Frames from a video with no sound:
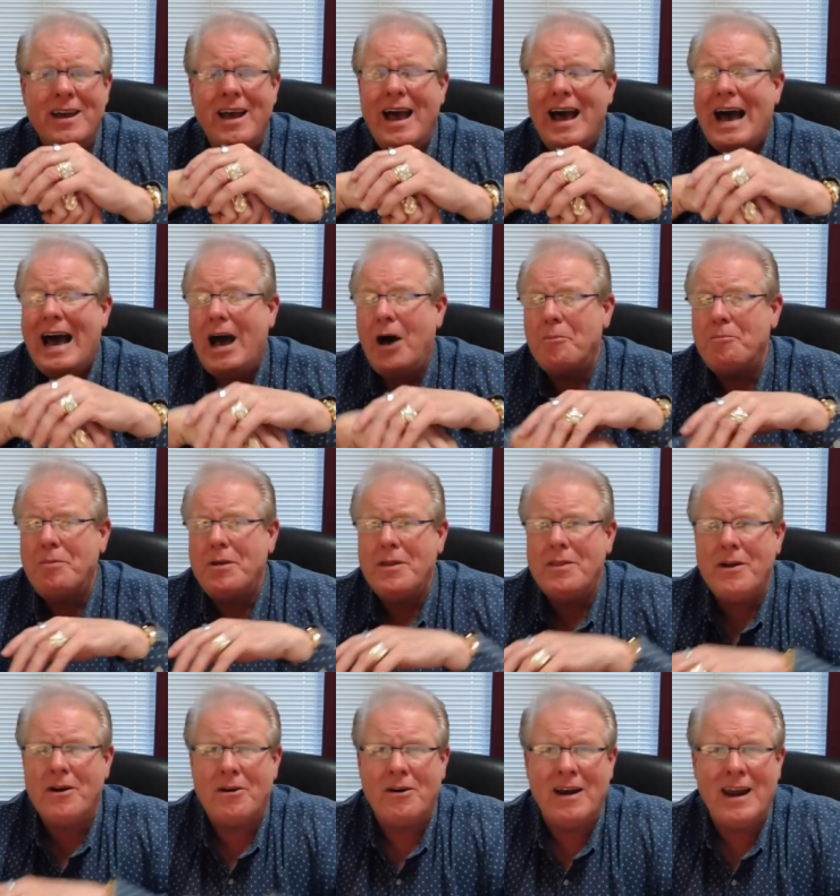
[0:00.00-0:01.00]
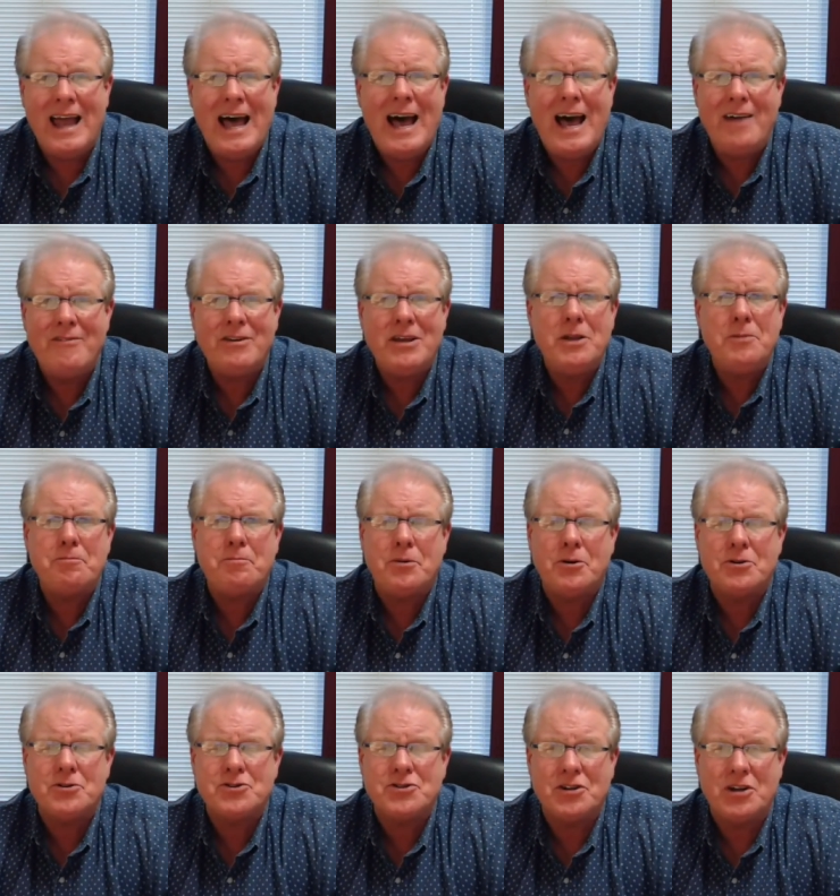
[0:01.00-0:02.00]
I'll be there live in
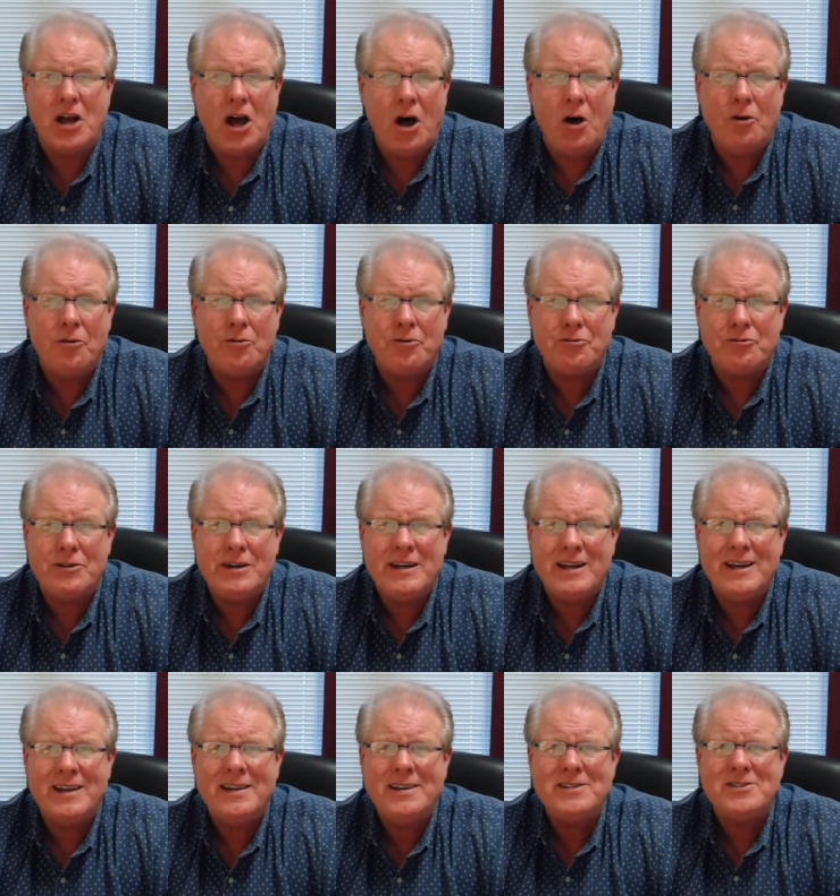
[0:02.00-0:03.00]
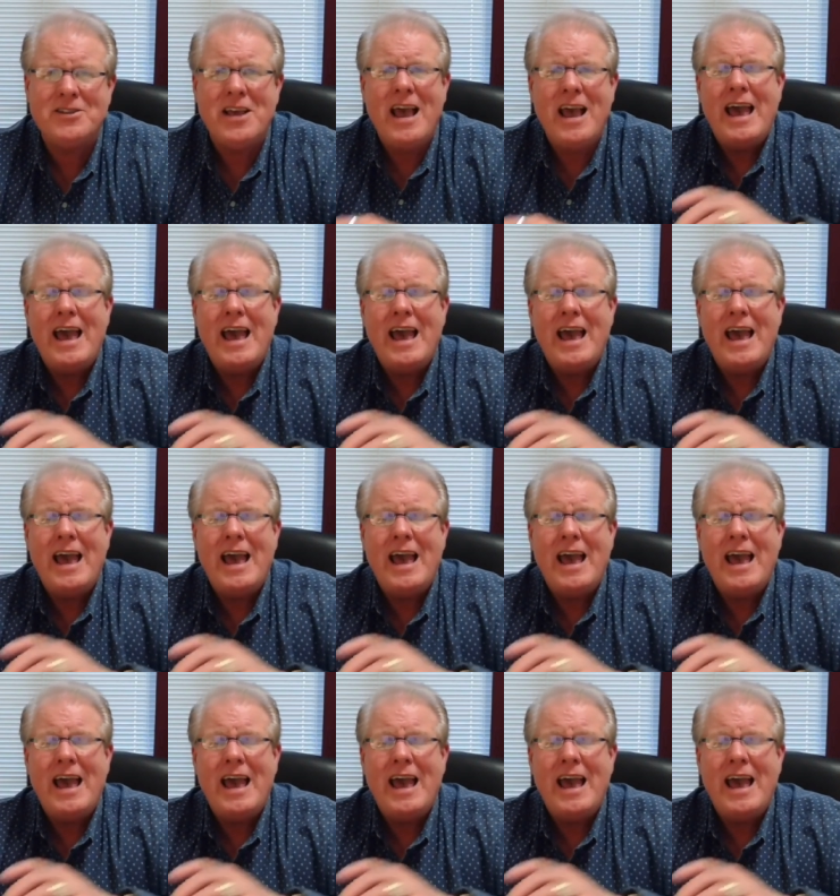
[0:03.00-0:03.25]
person all 3 days,